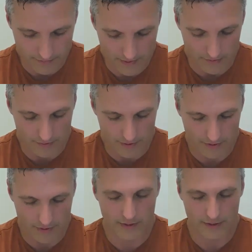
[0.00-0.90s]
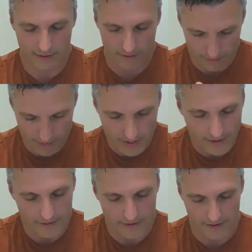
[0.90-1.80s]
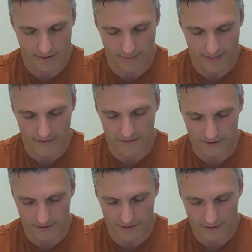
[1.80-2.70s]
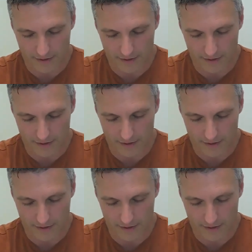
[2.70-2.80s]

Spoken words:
and really beyond their capacity.